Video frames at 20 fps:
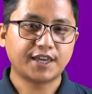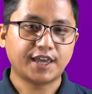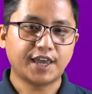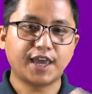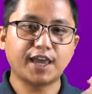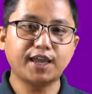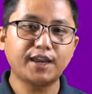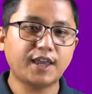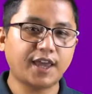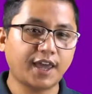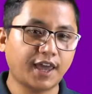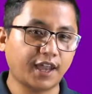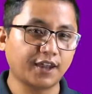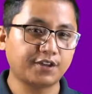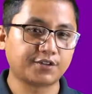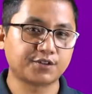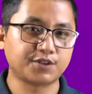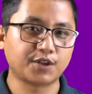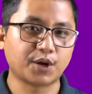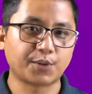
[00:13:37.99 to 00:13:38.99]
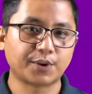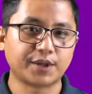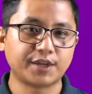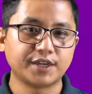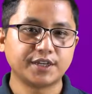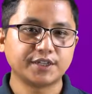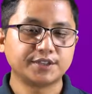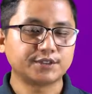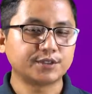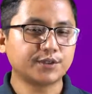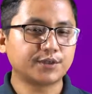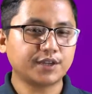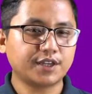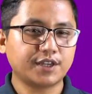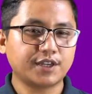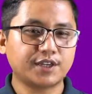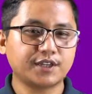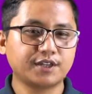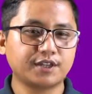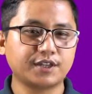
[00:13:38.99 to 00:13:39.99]
and had su yaure so
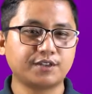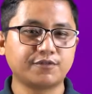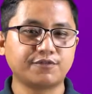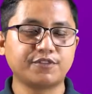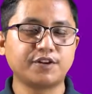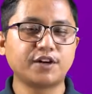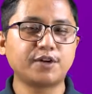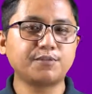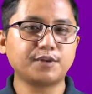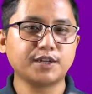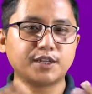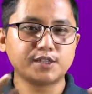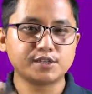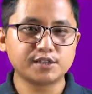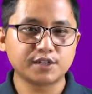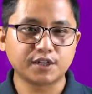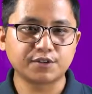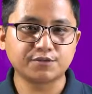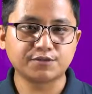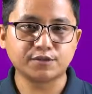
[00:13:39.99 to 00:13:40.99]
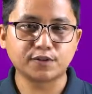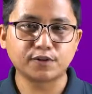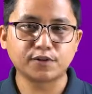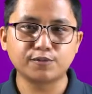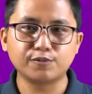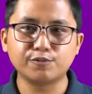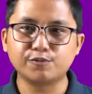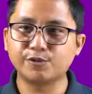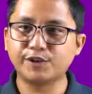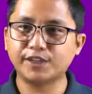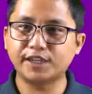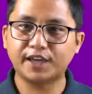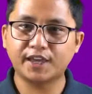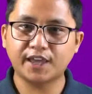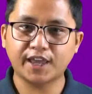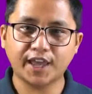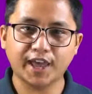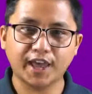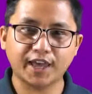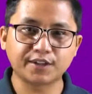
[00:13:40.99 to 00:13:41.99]
verb in third form with a
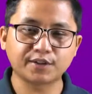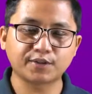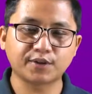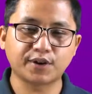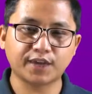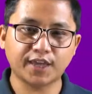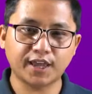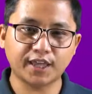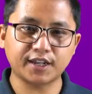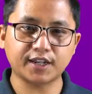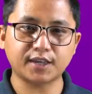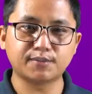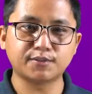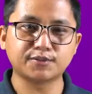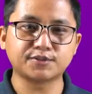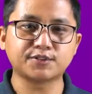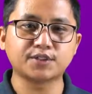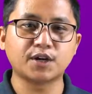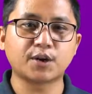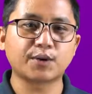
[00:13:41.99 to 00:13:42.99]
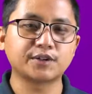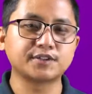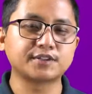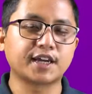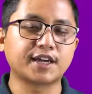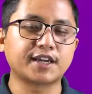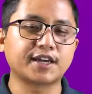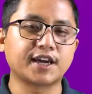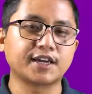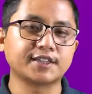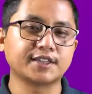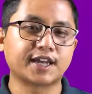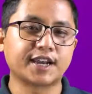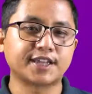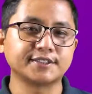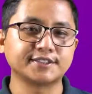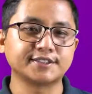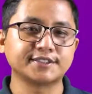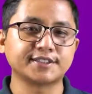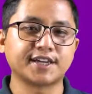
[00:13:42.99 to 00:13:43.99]
had amos yaure tari kai
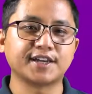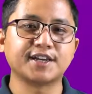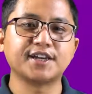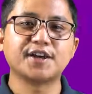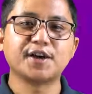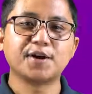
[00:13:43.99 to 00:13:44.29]
tare is a